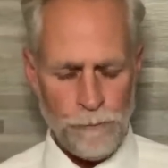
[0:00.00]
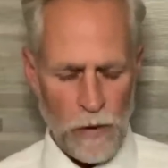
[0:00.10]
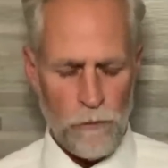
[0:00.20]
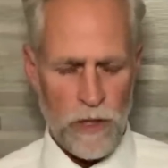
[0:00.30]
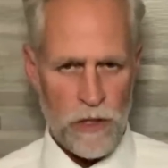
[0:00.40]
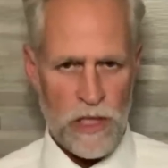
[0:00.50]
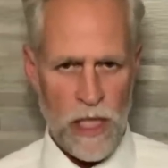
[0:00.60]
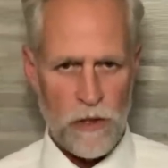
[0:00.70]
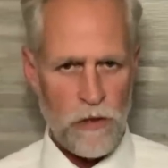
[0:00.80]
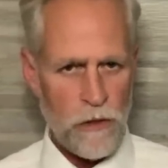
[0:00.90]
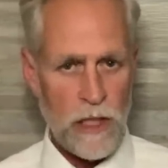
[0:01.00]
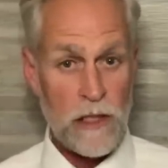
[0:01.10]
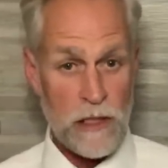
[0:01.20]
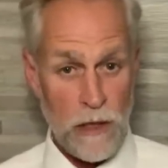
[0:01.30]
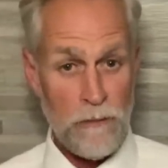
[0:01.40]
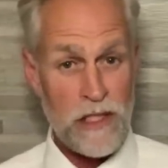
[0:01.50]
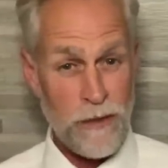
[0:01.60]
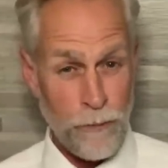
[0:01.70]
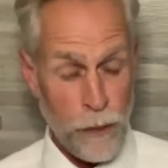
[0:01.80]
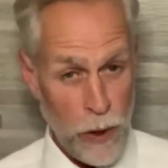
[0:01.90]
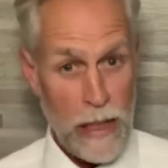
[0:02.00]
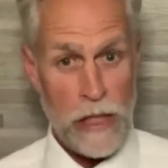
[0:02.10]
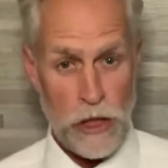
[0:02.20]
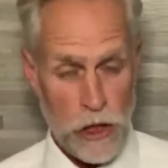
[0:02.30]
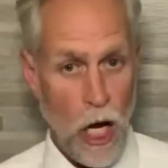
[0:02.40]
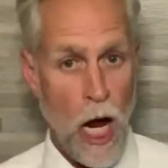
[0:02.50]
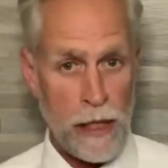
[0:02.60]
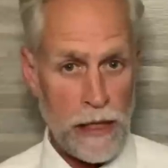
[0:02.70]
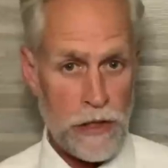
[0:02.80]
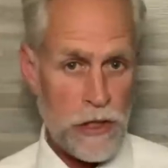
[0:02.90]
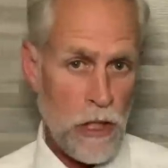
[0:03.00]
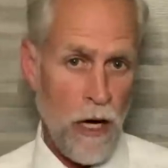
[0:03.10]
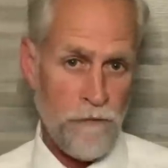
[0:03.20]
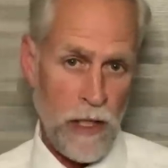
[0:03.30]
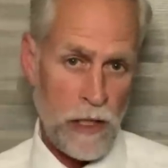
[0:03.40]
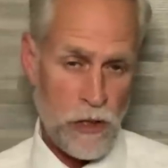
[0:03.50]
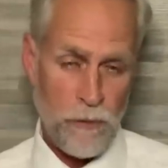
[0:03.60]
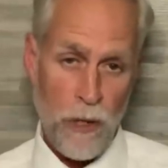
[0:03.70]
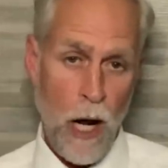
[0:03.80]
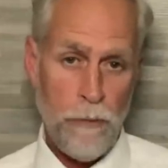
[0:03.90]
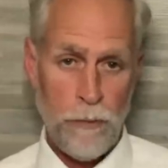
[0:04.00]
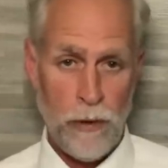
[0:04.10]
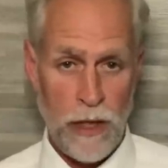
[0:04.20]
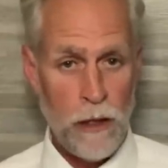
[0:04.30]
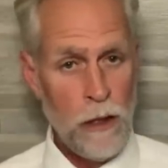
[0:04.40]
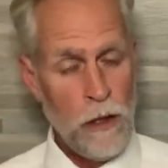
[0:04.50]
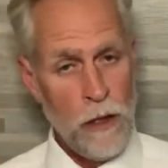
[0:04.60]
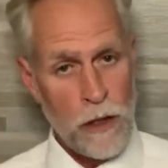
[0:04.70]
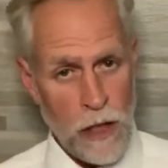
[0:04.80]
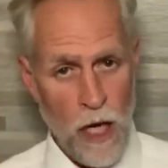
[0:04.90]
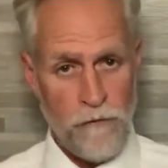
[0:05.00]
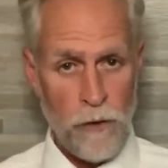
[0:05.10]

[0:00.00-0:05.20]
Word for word: the real estate attorney, has sent me some pretty shocking stuff that I should probably cover.